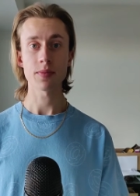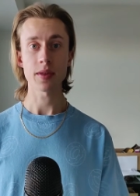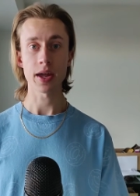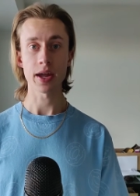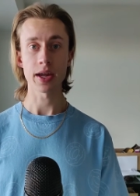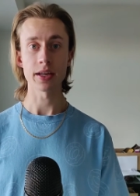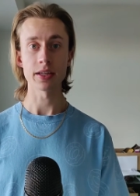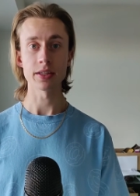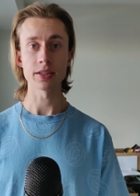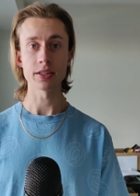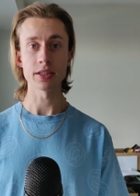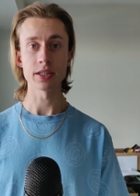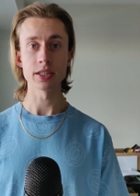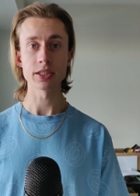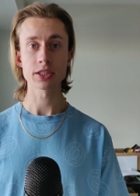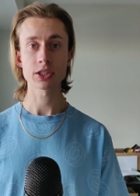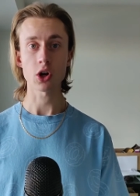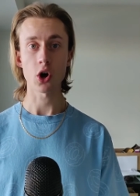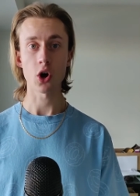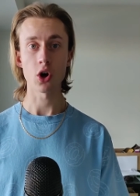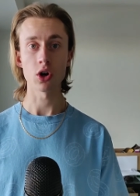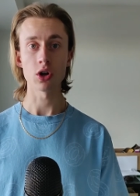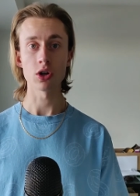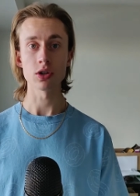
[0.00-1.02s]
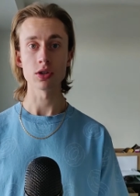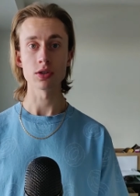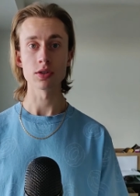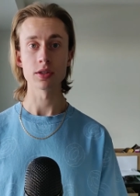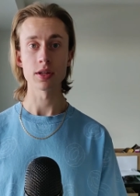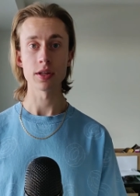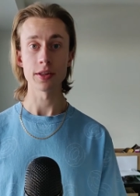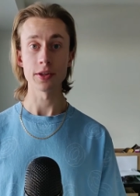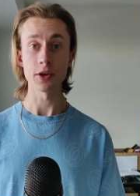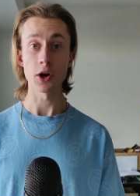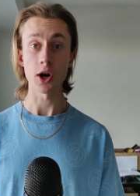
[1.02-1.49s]
and it's
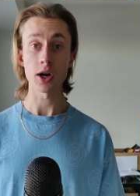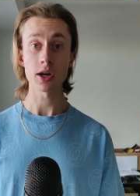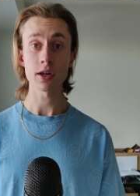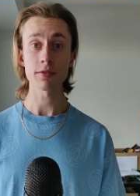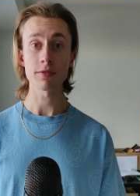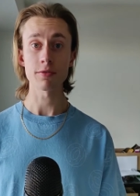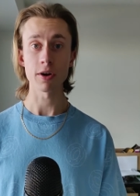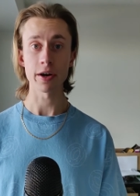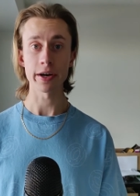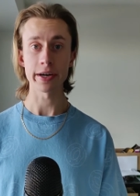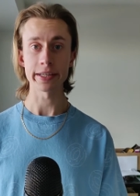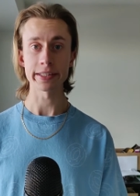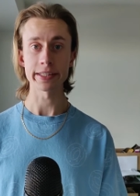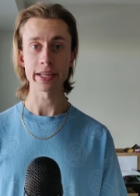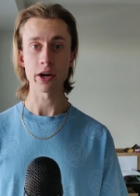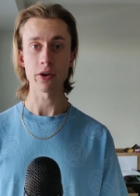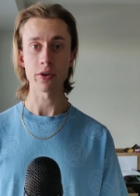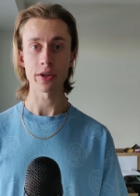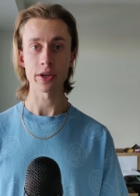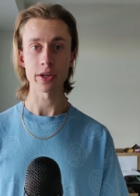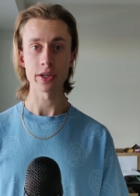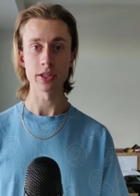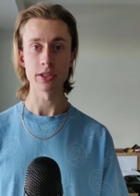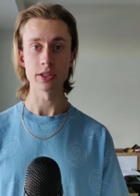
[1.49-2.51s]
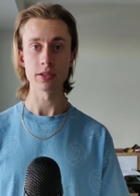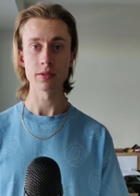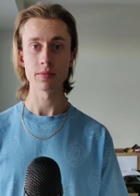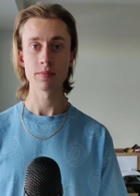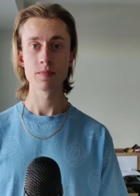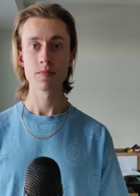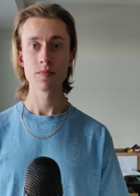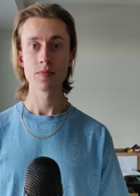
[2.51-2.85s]
called The Art of Running Downhill.